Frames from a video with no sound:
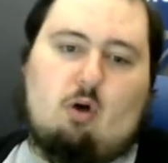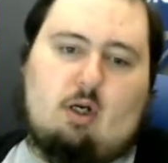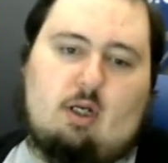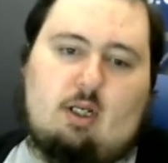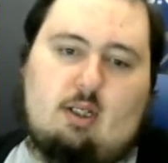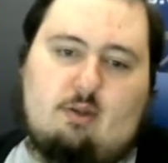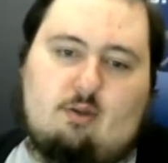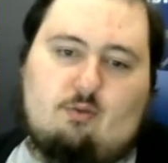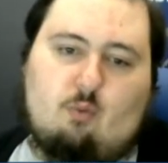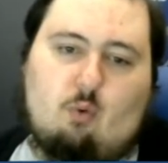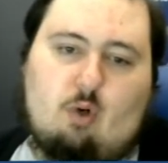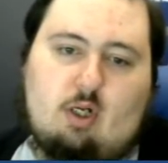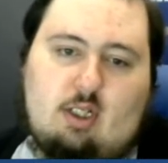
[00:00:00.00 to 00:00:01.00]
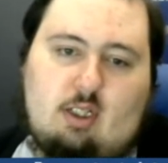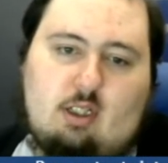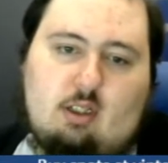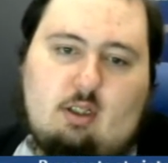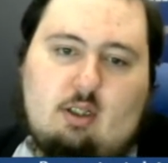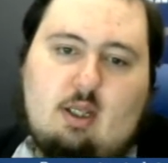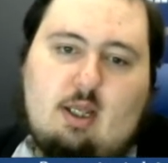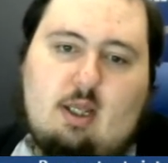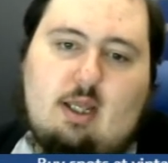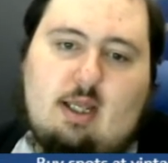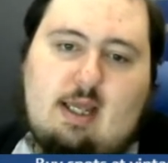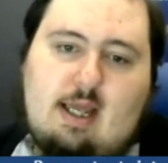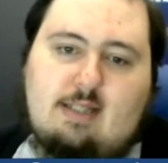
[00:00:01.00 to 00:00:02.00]
in the
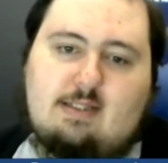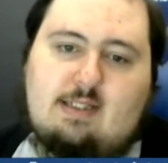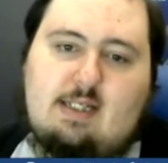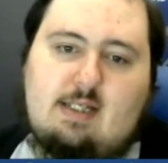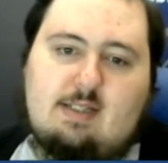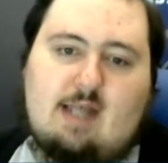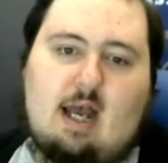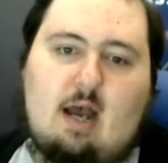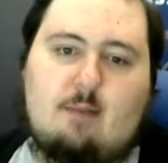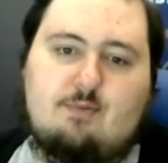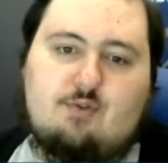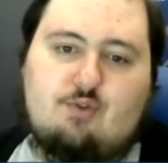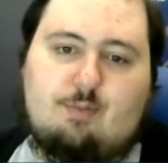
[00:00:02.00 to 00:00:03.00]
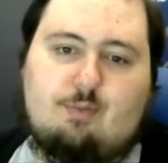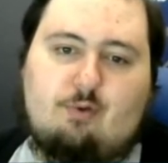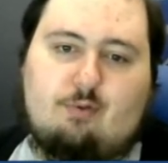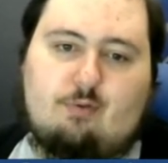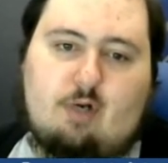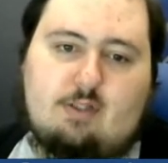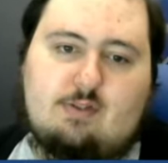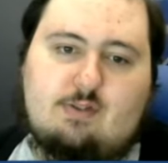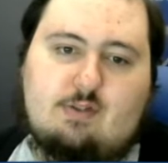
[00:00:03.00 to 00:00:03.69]
2018 Topps Triple Threads.